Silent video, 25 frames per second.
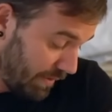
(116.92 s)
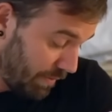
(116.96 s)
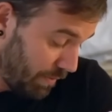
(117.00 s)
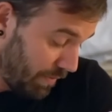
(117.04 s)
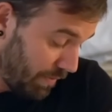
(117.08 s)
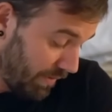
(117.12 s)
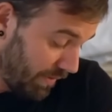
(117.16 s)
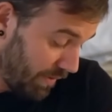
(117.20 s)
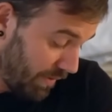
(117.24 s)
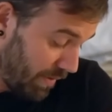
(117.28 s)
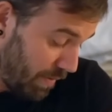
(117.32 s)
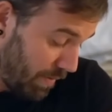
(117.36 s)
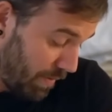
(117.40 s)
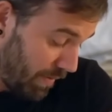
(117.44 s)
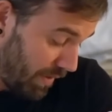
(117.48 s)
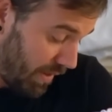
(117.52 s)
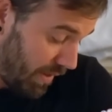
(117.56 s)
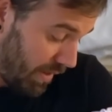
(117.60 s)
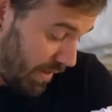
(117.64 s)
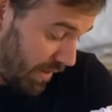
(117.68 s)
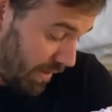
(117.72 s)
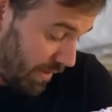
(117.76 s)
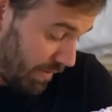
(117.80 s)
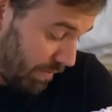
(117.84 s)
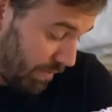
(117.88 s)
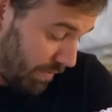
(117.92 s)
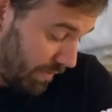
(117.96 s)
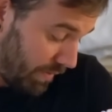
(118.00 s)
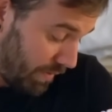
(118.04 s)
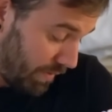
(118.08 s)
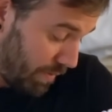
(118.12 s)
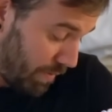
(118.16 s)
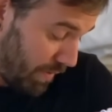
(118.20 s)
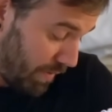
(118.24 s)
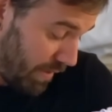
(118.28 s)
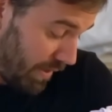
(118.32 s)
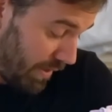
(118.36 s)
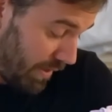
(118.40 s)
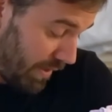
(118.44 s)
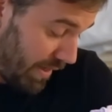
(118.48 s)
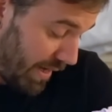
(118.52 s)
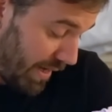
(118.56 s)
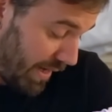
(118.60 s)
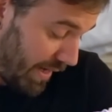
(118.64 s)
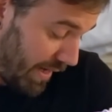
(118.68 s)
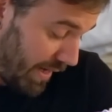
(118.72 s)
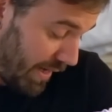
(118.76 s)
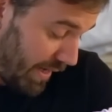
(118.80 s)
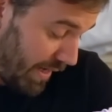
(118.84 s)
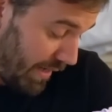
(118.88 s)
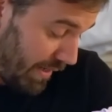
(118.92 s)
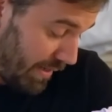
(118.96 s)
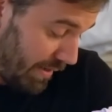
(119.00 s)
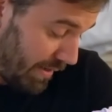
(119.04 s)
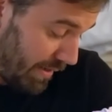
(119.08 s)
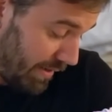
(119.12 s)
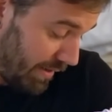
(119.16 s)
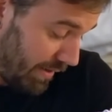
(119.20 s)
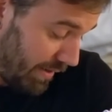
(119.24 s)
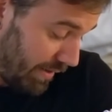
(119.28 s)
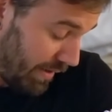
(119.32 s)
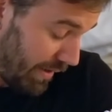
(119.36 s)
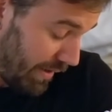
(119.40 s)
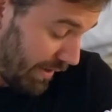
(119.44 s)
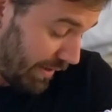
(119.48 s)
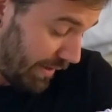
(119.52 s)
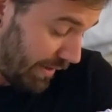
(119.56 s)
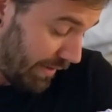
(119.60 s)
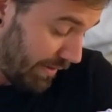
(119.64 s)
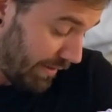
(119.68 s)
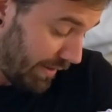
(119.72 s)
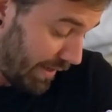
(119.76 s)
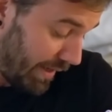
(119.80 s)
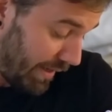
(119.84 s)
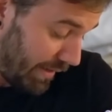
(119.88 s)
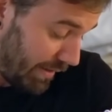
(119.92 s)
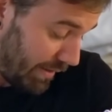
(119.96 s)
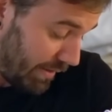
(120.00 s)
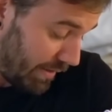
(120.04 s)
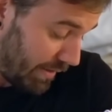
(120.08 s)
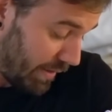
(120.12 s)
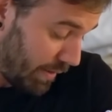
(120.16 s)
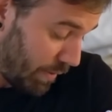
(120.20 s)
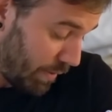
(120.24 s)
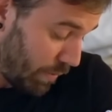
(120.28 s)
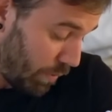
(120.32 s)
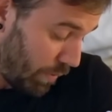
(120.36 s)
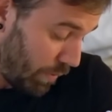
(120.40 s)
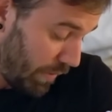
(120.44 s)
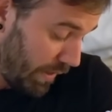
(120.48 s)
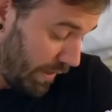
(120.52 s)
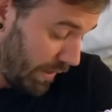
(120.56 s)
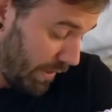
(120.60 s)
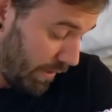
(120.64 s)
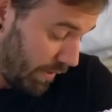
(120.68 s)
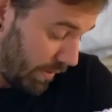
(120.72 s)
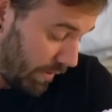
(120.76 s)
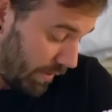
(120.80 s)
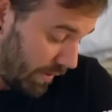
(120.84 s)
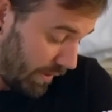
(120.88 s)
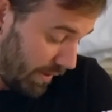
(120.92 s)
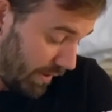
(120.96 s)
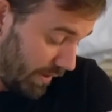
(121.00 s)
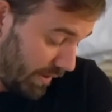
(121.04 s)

What's going on? What's going on in that head? You're like, this guy's weird.